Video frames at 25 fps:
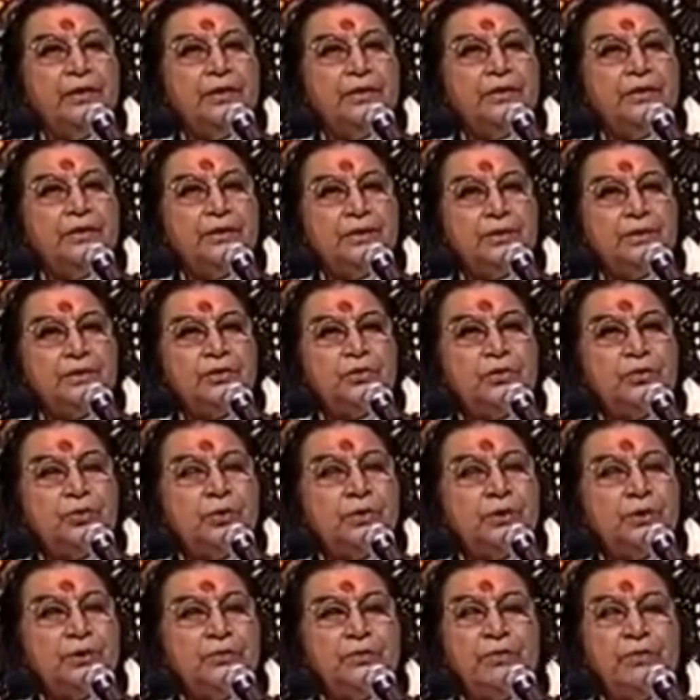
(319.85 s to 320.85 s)
It has to
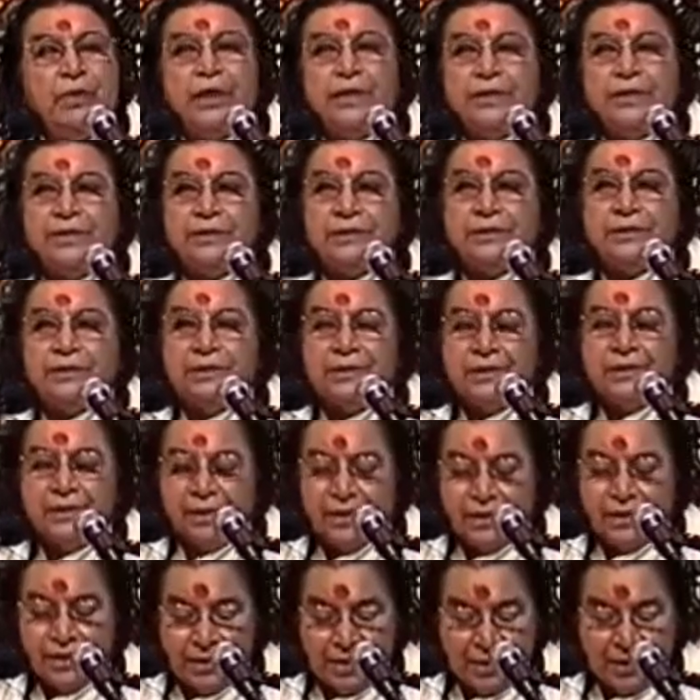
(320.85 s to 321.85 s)
work fast.
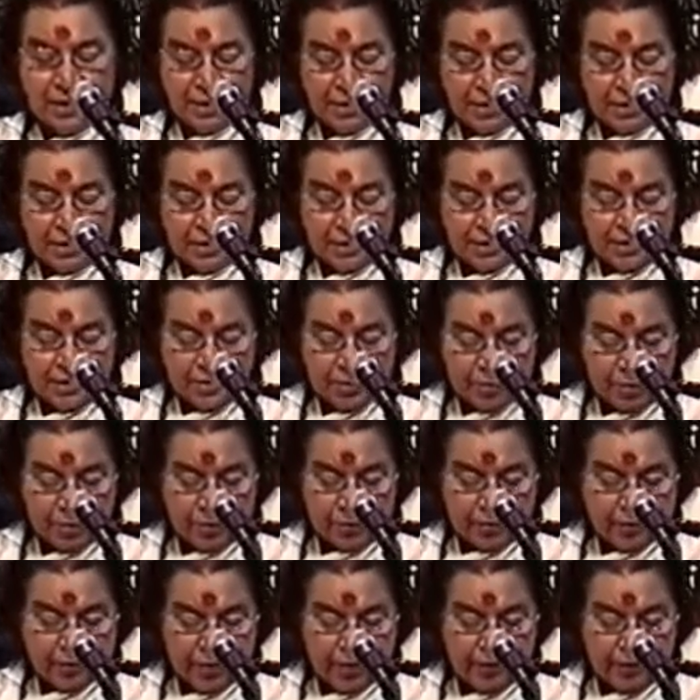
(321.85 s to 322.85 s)
It has
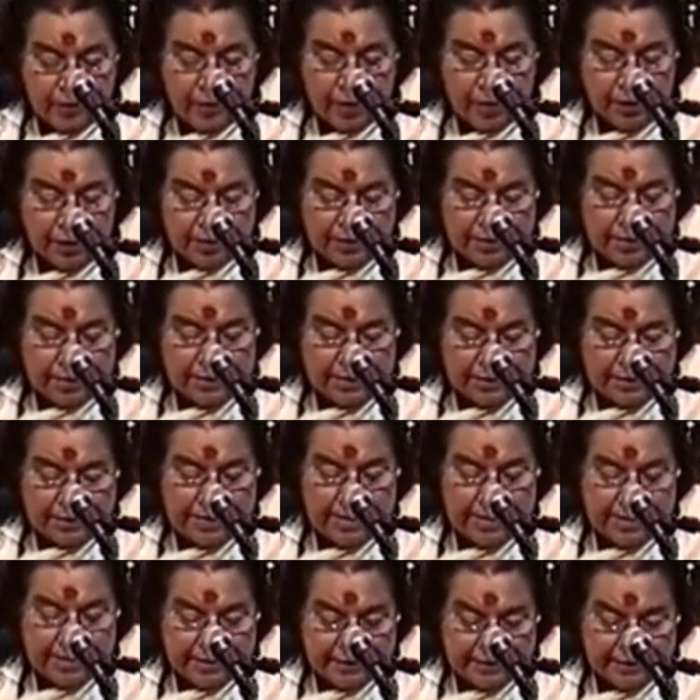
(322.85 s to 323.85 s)
worked very fast these
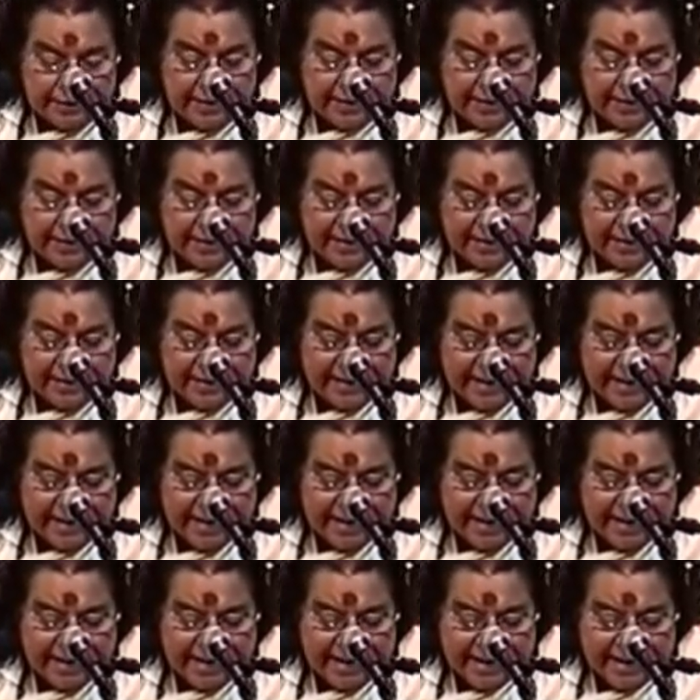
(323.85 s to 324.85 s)
days.
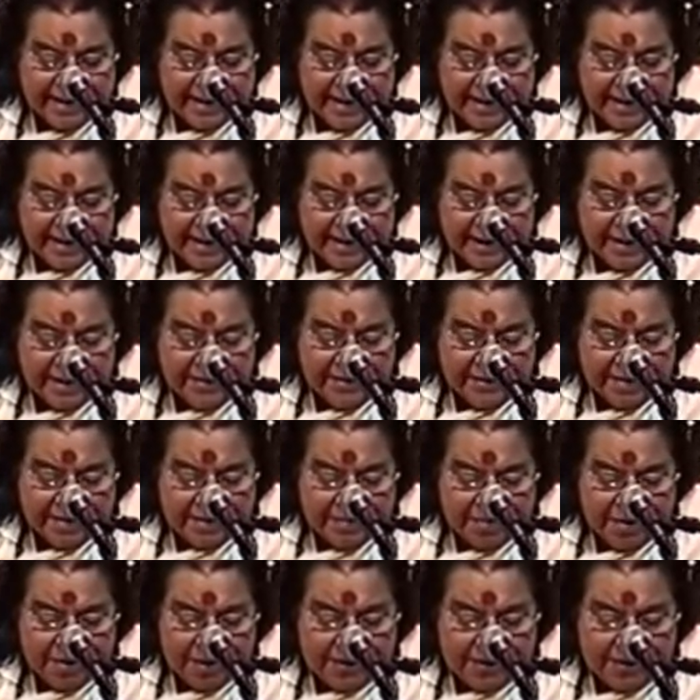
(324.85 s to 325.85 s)
I was
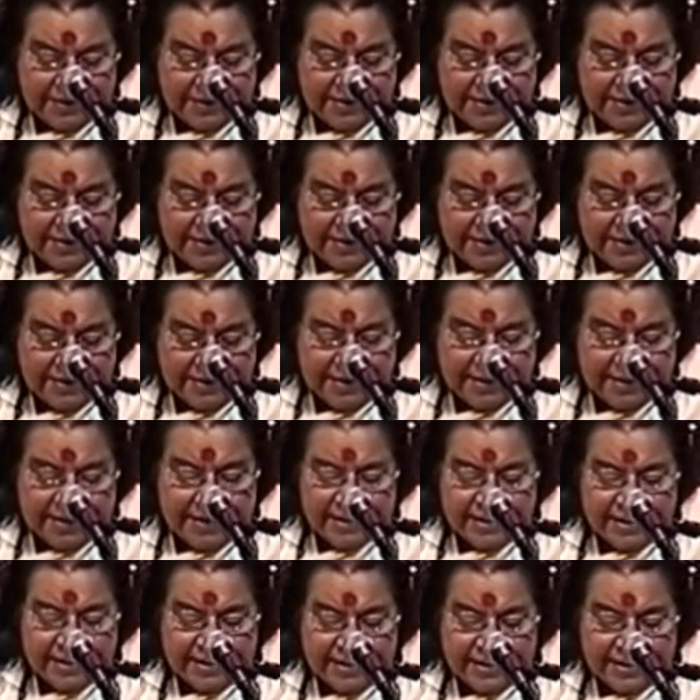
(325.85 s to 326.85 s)
amazed
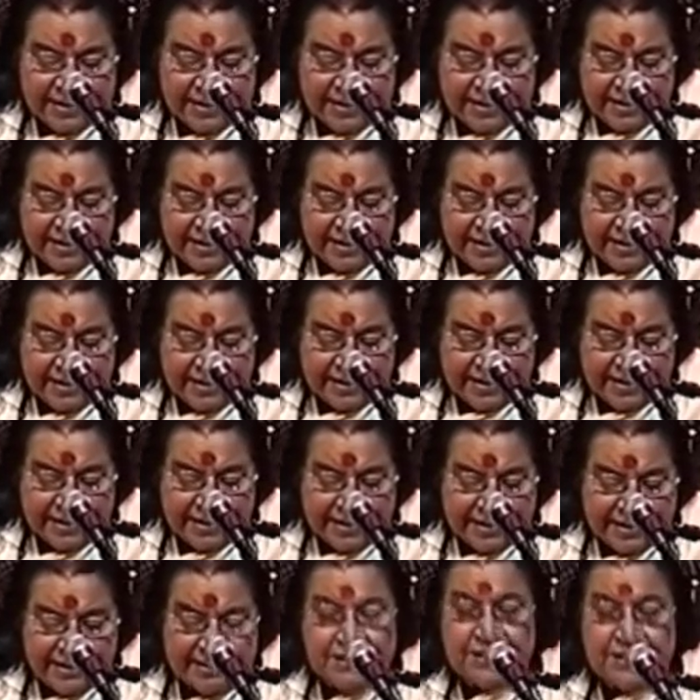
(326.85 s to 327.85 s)

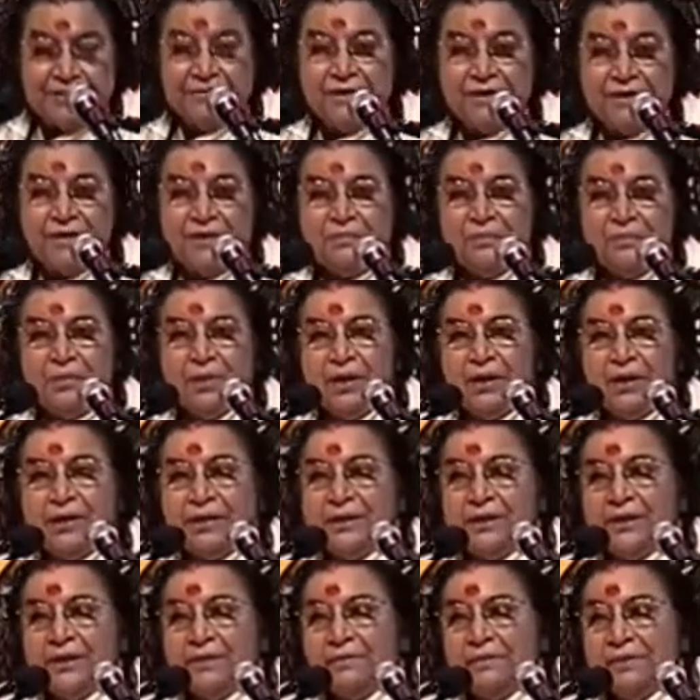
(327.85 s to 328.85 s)
that in Shivaji Park
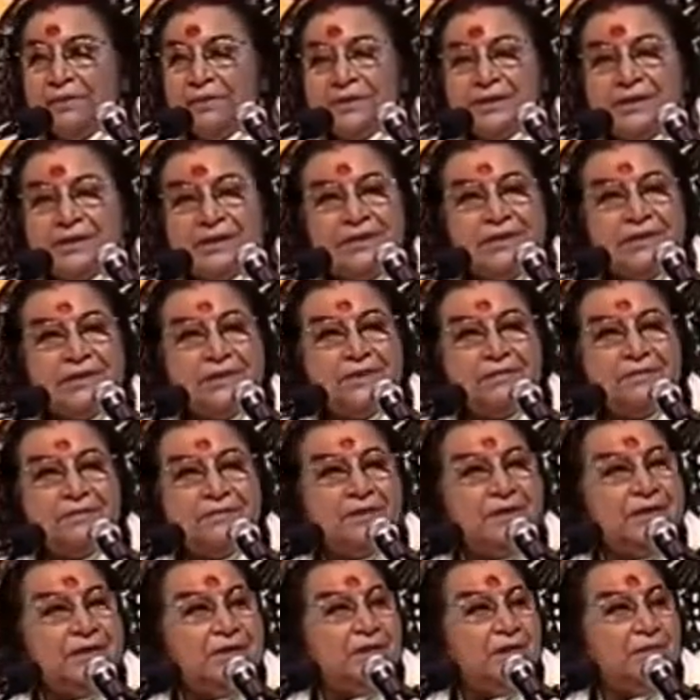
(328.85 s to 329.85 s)
there were
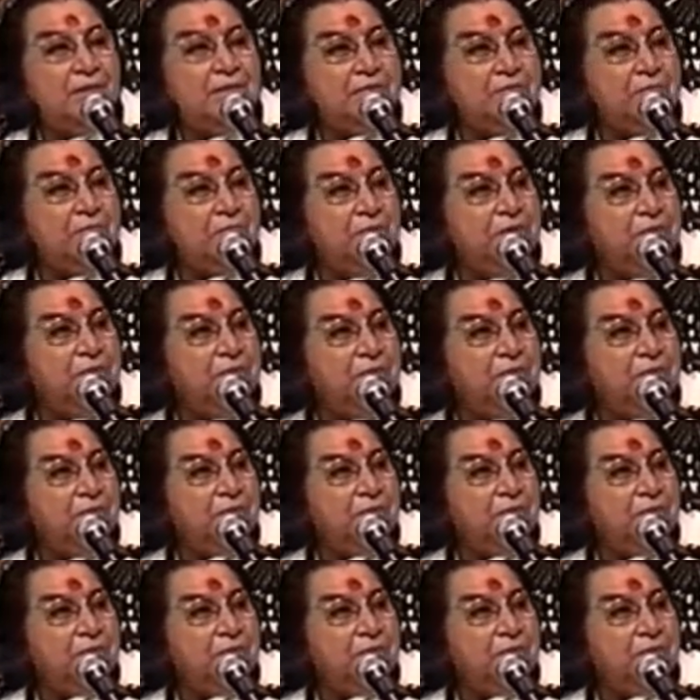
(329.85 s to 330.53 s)
60,000-70,000 people.